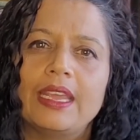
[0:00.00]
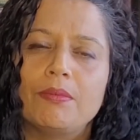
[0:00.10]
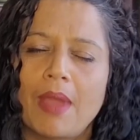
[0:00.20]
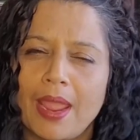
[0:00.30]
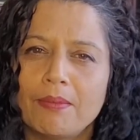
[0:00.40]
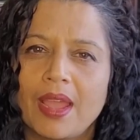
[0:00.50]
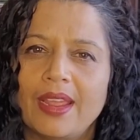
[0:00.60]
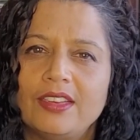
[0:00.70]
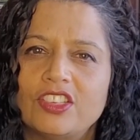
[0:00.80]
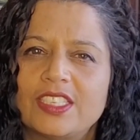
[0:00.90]
in my
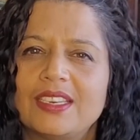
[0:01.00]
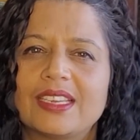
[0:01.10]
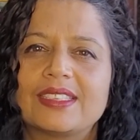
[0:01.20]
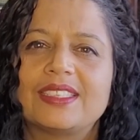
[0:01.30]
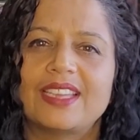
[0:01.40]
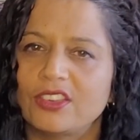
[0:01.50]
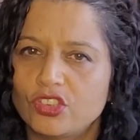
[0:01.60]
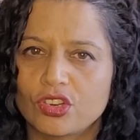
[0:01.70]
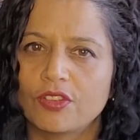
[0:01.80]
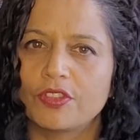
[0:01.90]
mind, just an
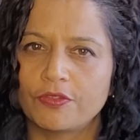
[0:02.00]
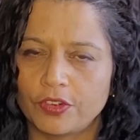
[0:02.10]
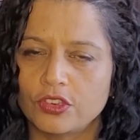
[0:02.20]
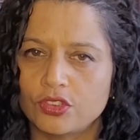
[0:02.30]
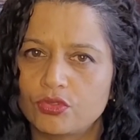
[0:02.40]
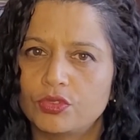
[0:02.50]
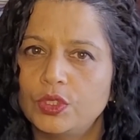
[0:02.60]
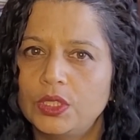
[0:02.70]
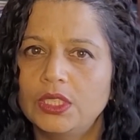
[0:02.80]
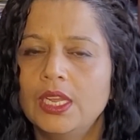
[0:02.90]
extension of the first
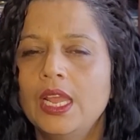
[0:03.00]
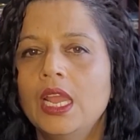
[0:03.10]
rule,